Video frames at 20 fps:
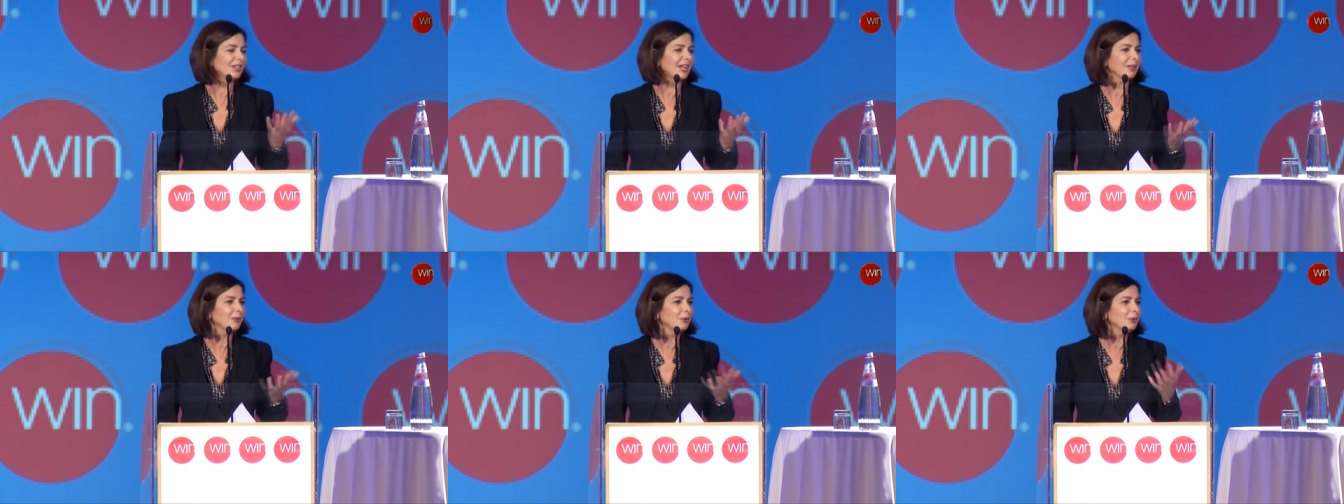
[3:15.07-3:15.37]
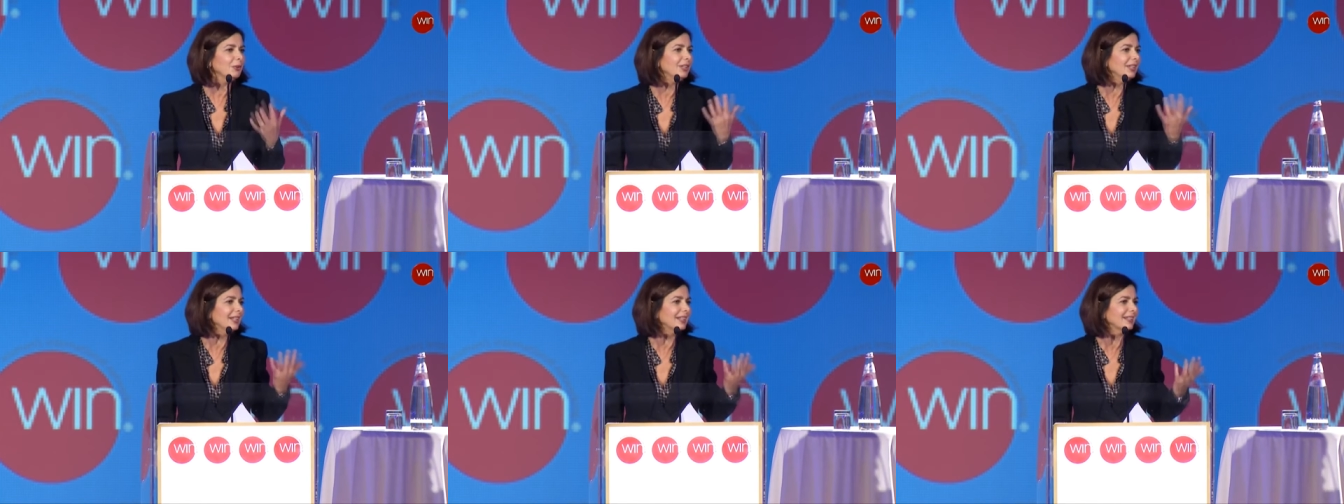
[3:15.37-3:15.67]
I
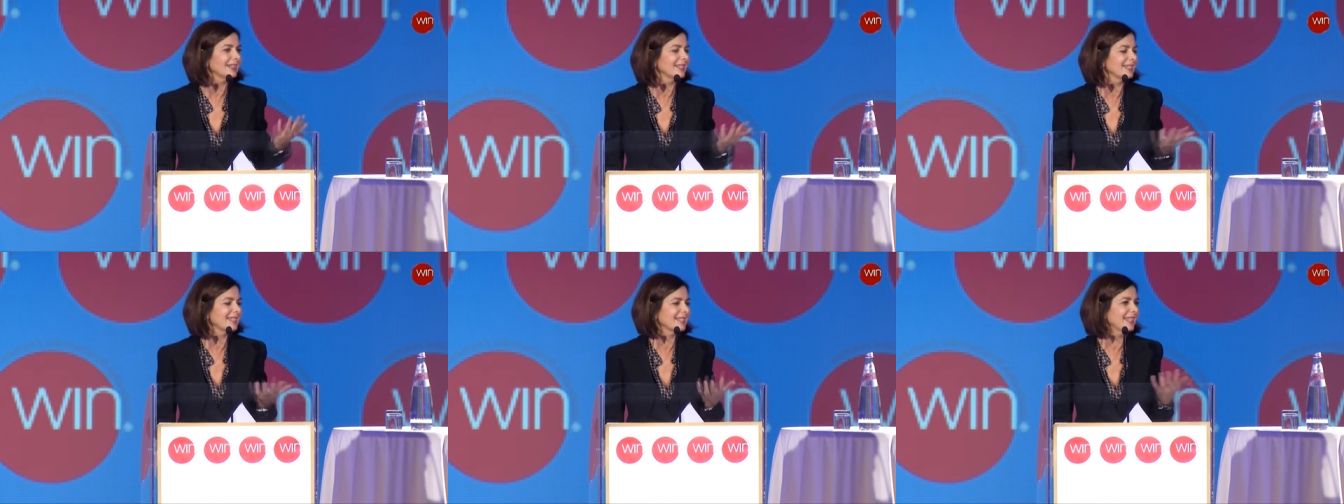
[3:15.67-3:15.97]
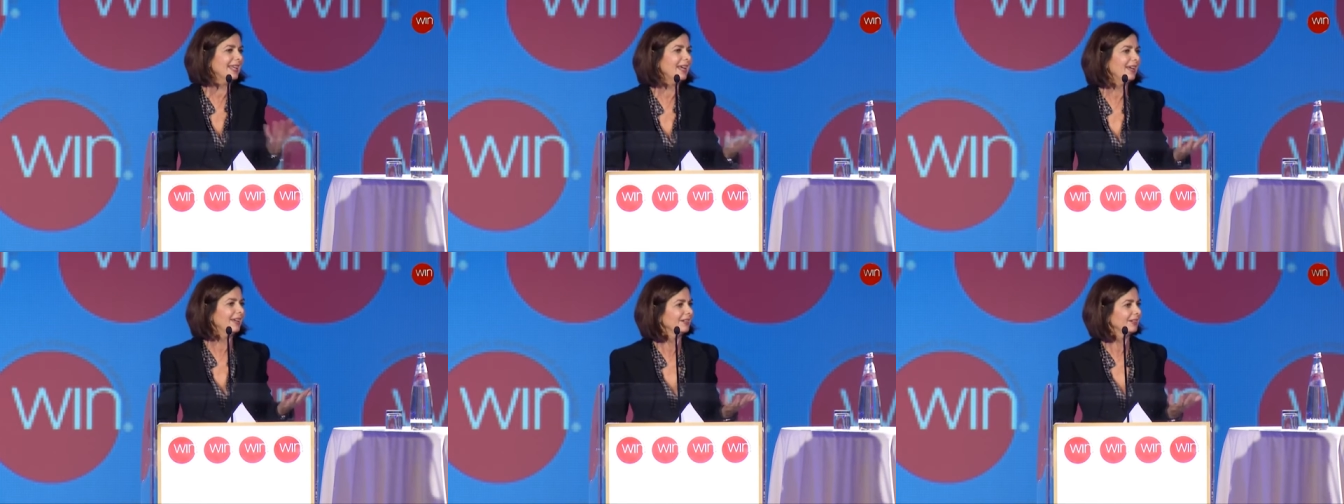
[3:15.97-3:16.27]
couldn't
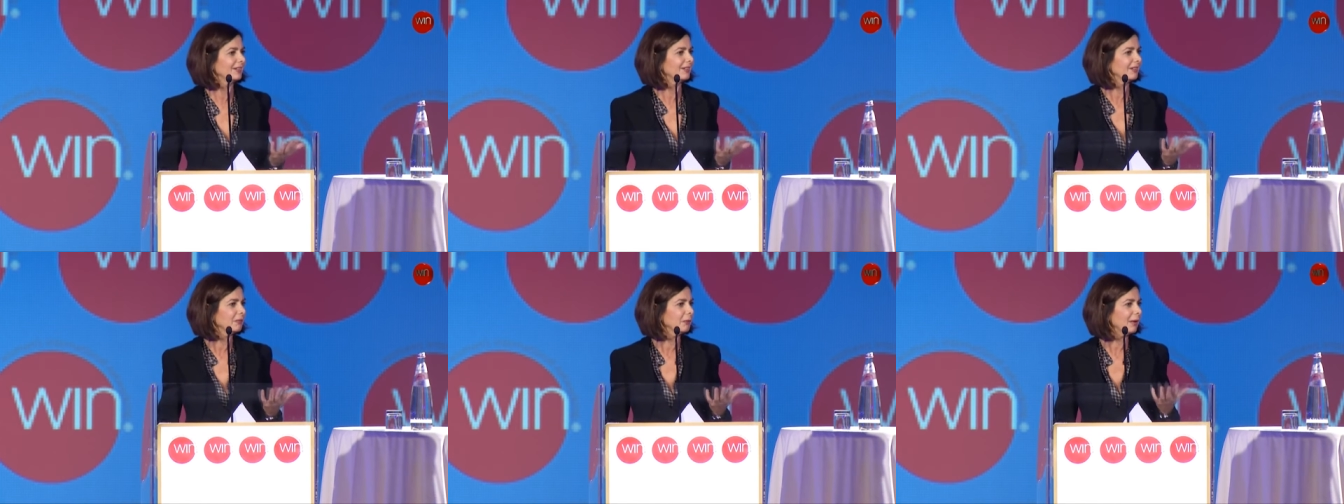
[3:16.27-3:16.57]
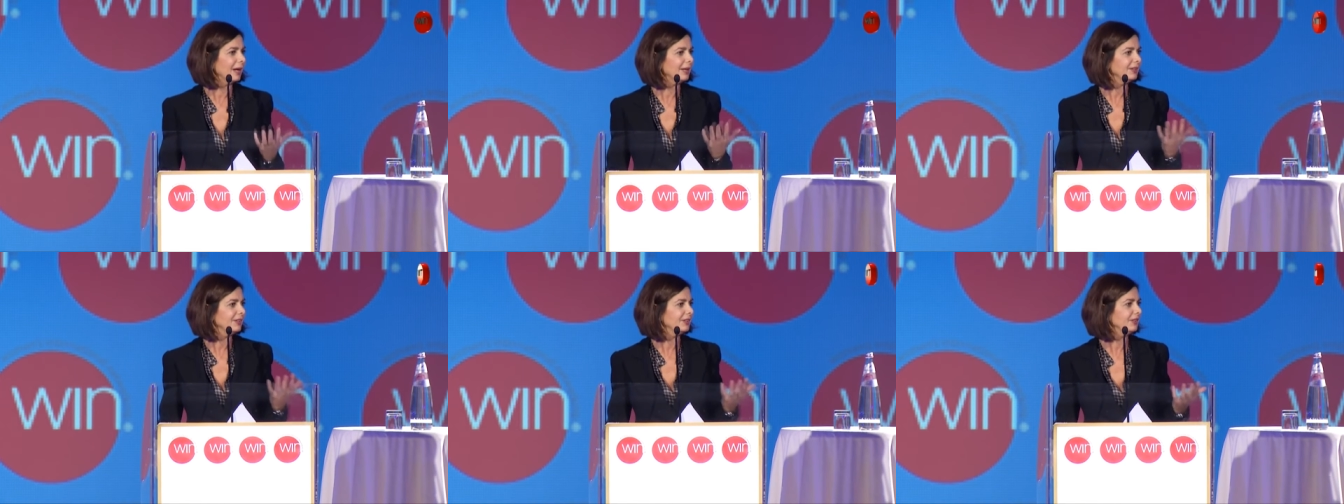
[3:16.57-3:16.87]
understand
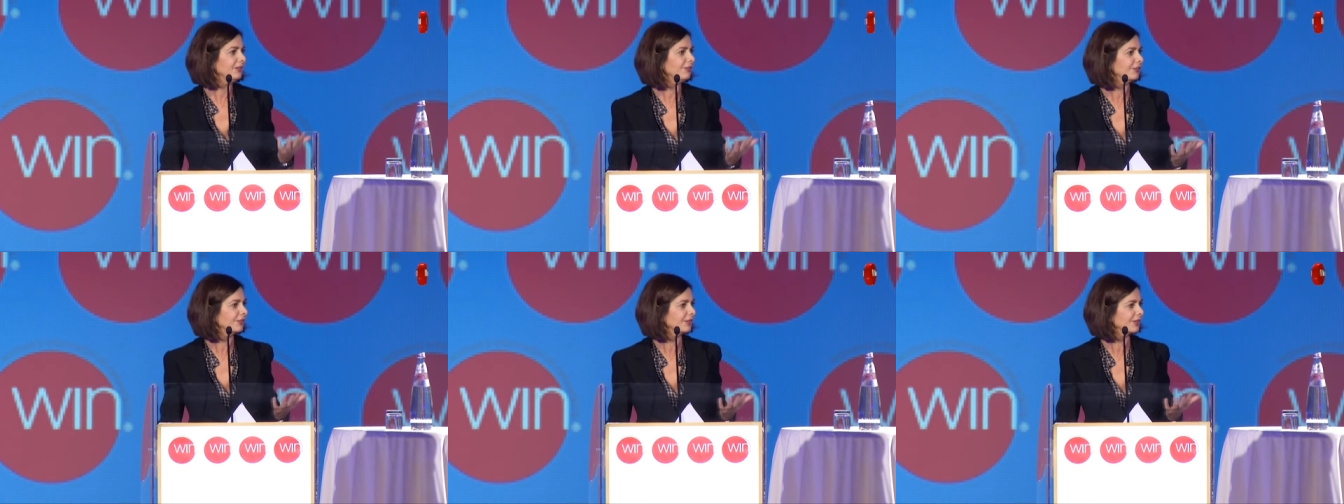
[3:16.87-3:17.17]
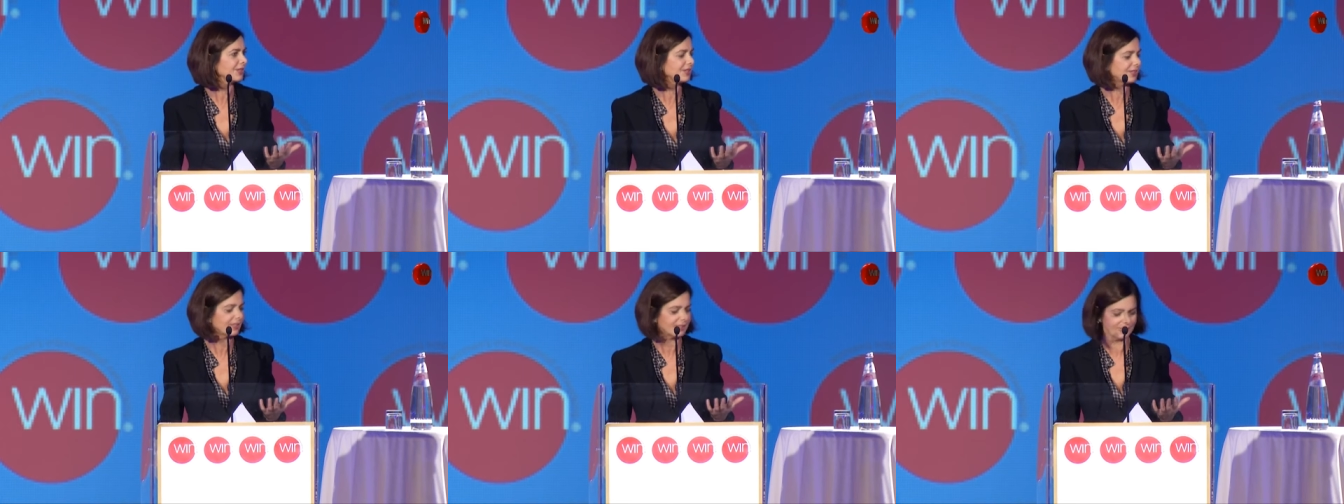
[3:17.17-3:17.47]
why the
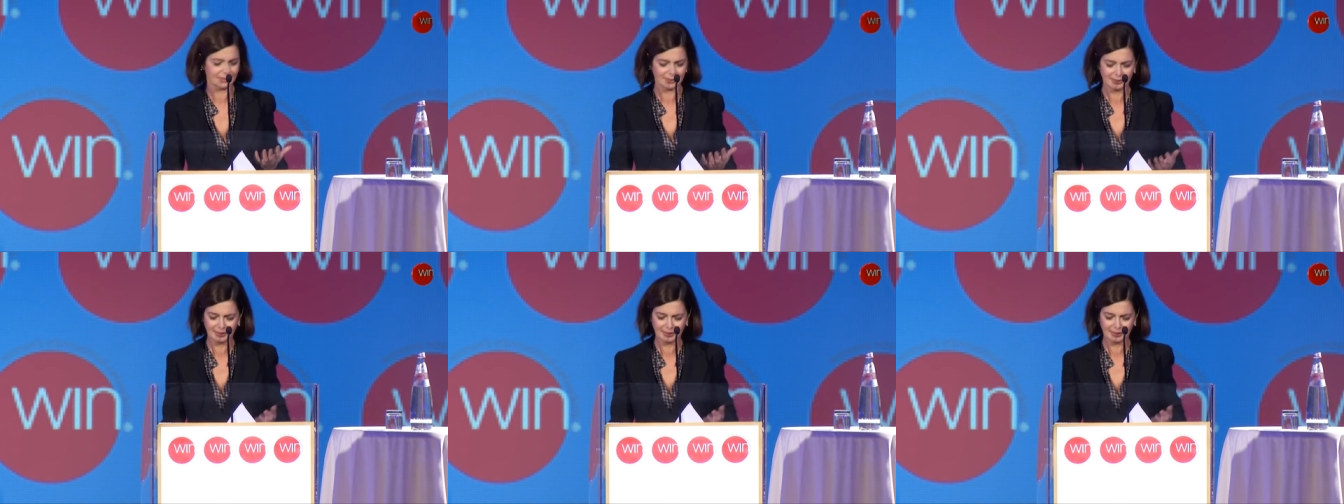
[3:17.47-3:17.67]
difference.